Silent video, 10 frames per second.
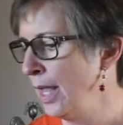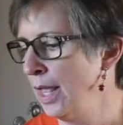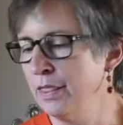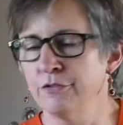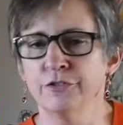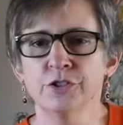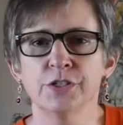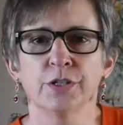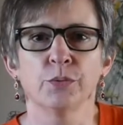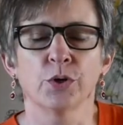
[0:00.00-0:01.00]
The first
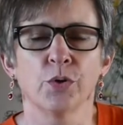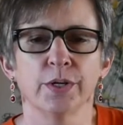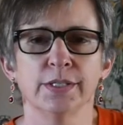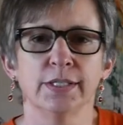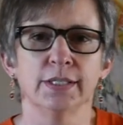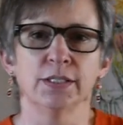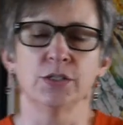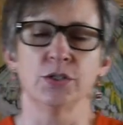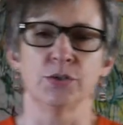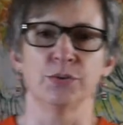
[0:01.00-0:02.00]
thing we're going to need to
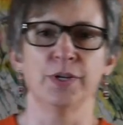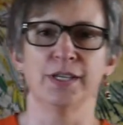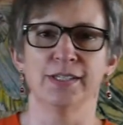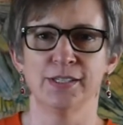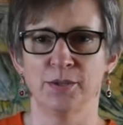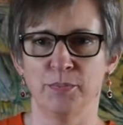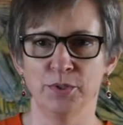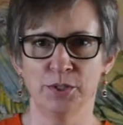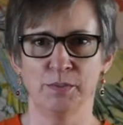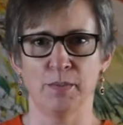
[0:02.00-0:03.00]
do is to
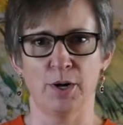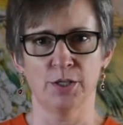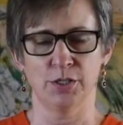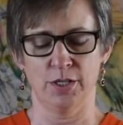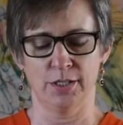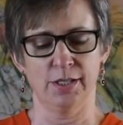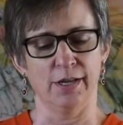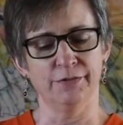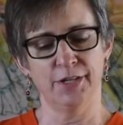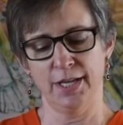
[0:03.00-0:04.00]
put some marks on the
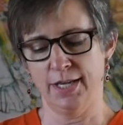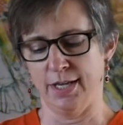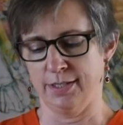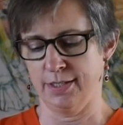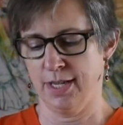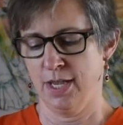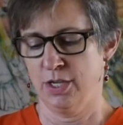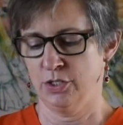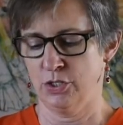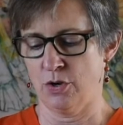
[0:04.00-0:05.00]
left hand.
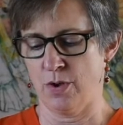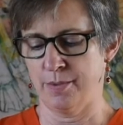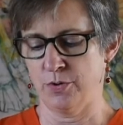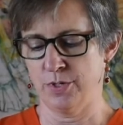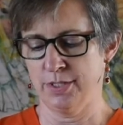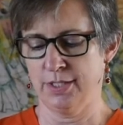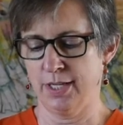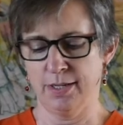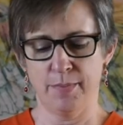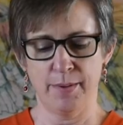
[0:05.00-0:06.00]
So I'm going to
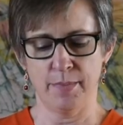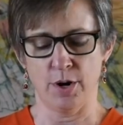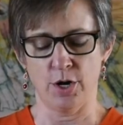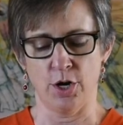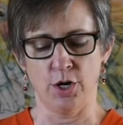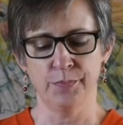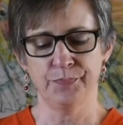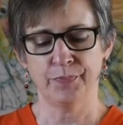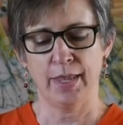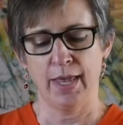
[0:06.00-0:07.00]
take my marker
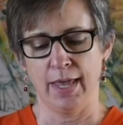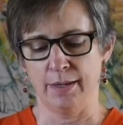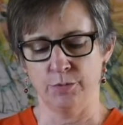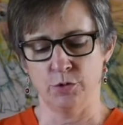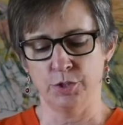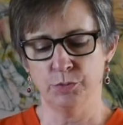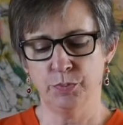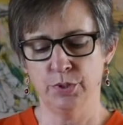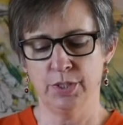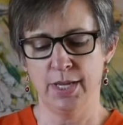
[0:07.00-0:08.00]
and I'm going to
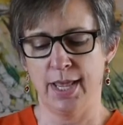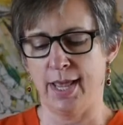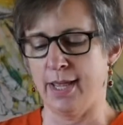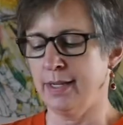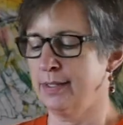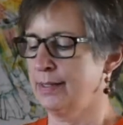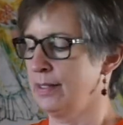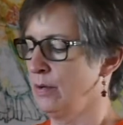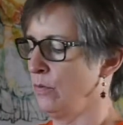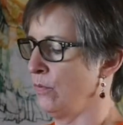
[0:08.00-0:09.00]
put an
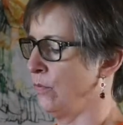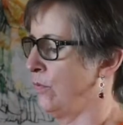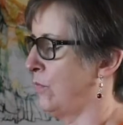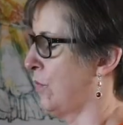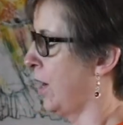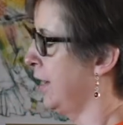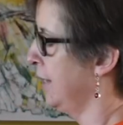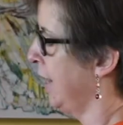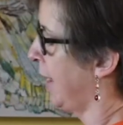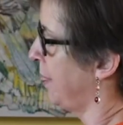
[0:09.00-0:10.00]
X right
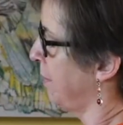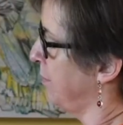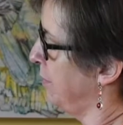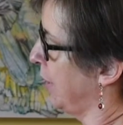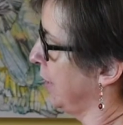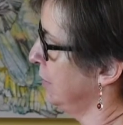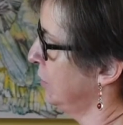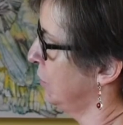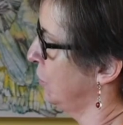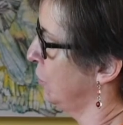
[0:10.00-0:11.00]
at the
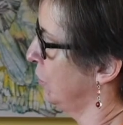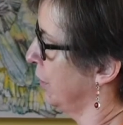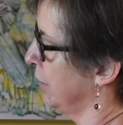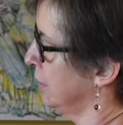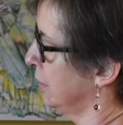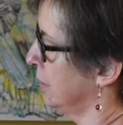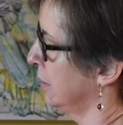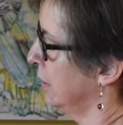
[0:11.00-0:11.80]
base joint